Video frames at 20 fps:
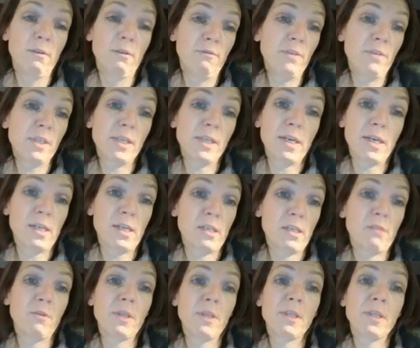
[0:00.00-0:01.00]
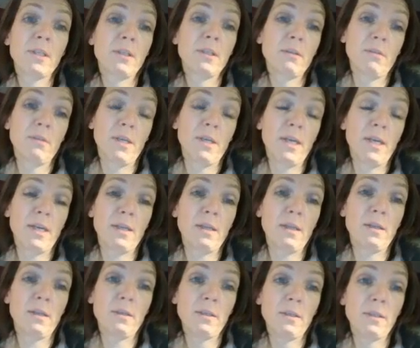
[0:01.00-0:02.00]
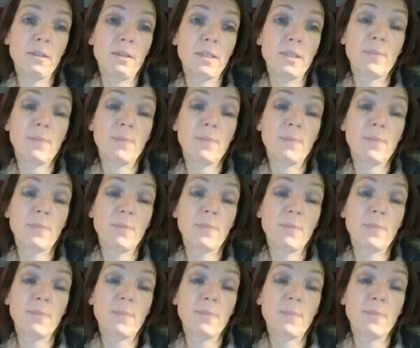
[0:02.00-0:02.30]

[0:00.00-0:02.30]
with categories and their